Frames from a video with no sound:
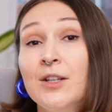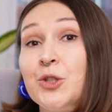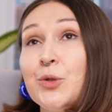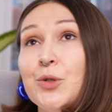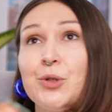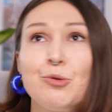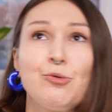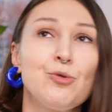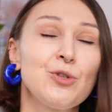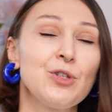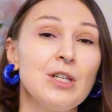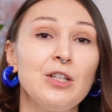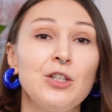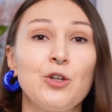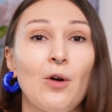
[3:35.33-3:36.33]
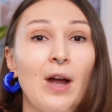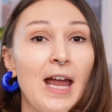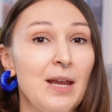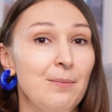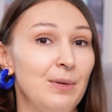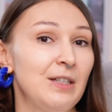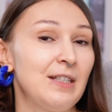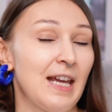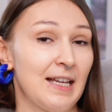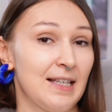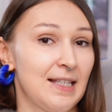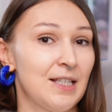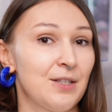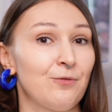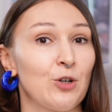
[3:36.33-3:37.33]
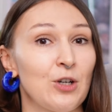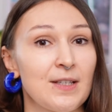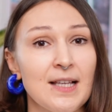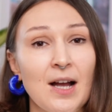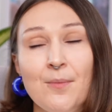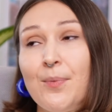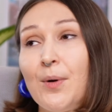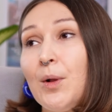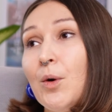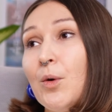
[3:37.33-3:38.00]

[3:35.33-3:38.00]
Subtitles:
to use in your A/B tests, for example,